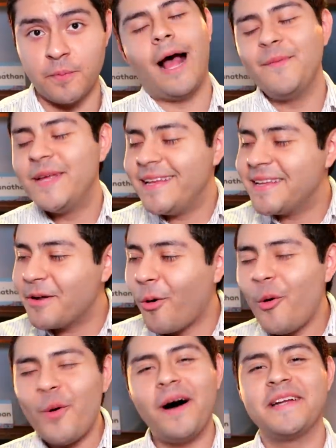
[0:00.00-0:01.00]
I mean, in
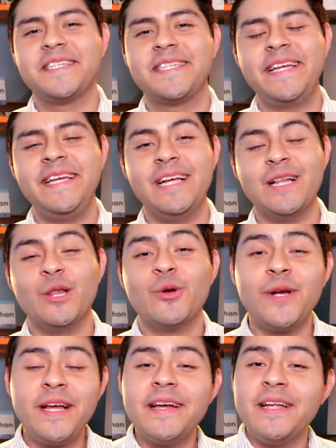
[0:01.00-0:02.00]
all honesty,
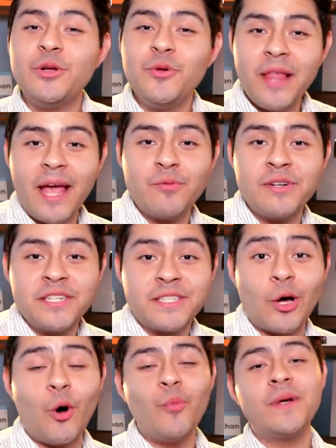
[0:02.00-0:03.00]
learning a new language
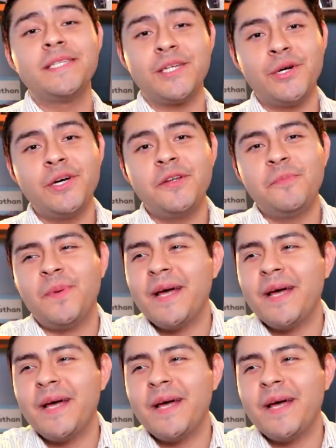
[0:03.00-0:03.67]
is always good,